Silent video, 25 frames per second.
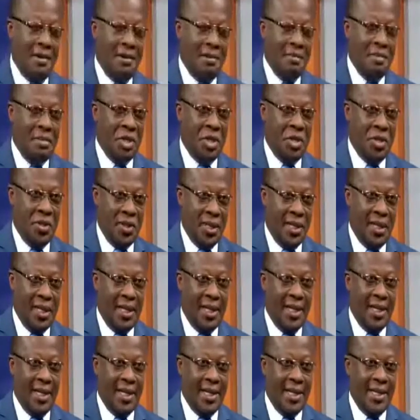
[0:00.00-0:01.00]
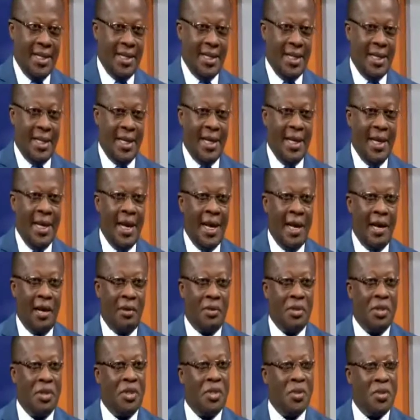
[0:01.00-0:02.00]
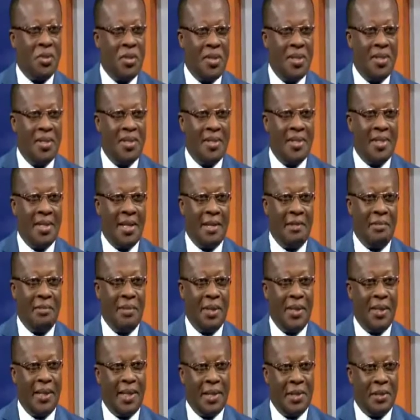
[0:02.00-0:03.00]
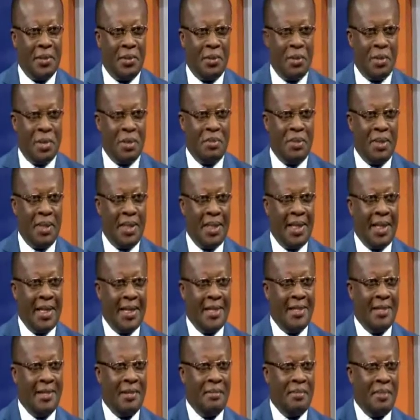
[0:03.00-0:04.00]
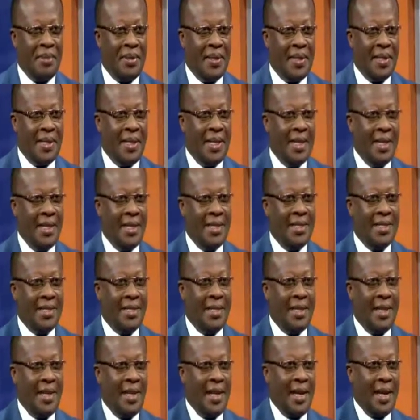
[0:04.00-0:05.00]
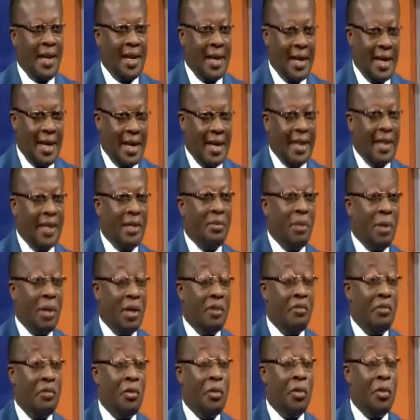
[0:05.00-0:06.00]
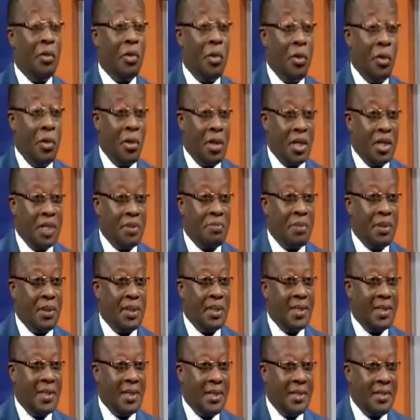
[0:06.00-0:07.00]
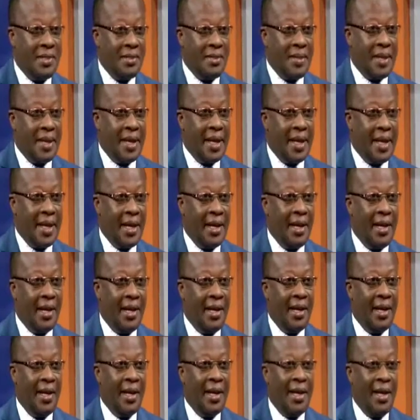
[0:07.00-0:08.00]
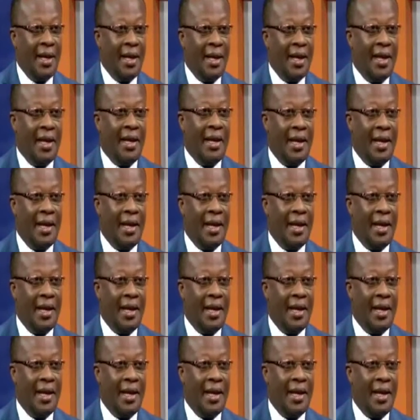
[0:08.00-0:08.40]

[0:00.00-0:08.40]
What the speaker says: mission, and our chosen segment has always been the SMEs, and we have grown expertise there. And